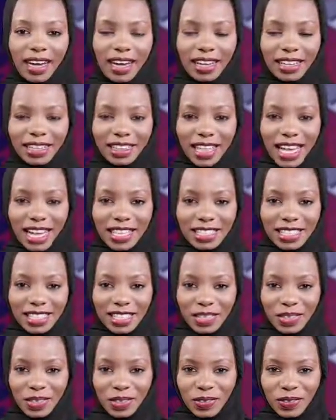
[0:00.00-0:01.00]
And that's the
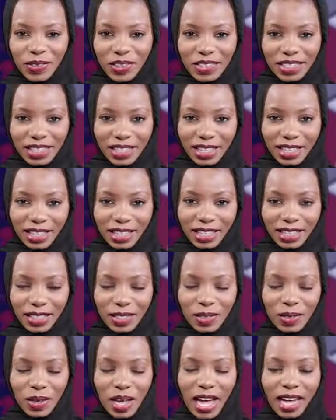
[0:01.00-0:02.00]
news for today.
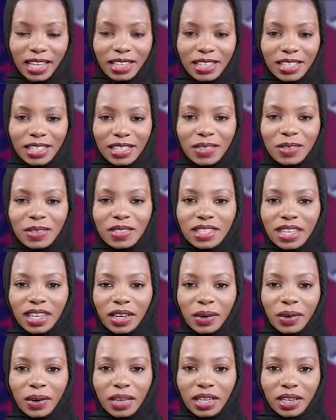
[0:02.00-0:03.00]
To end the news, a
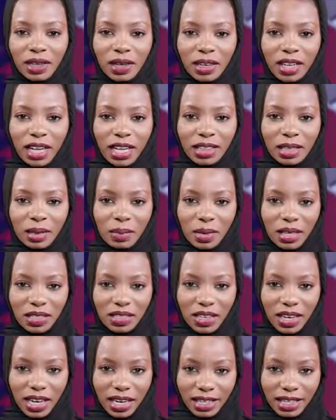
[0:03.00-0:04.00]
quick look at the
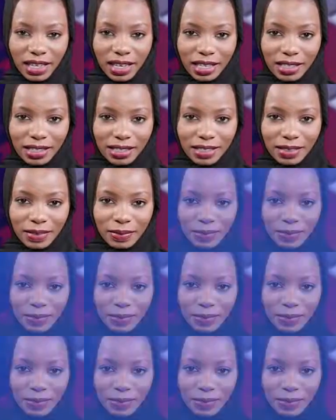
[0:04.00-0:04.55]
major headlines.